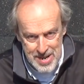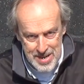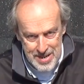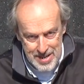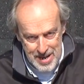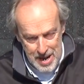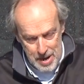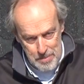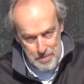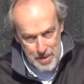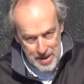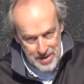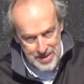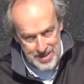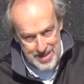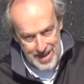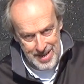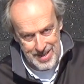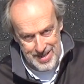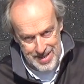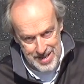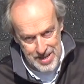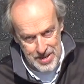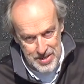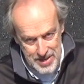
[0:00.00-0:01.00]
Now,
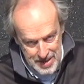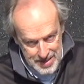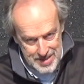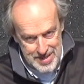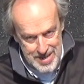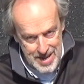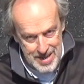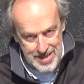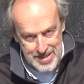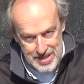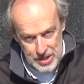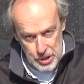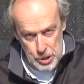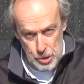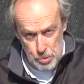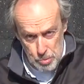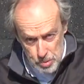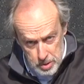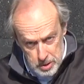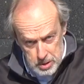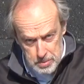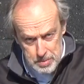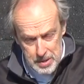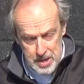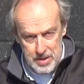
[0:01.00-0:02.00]
Paris-Dakar 1982
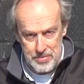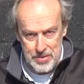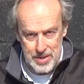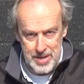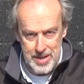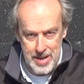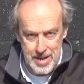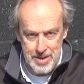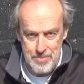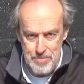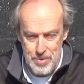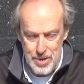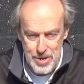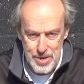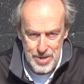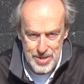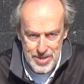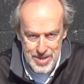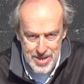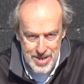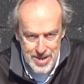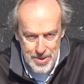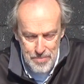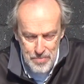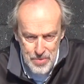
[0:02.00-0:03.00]
was a bit of a landmark
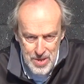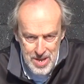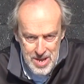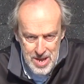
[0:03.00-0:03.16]
year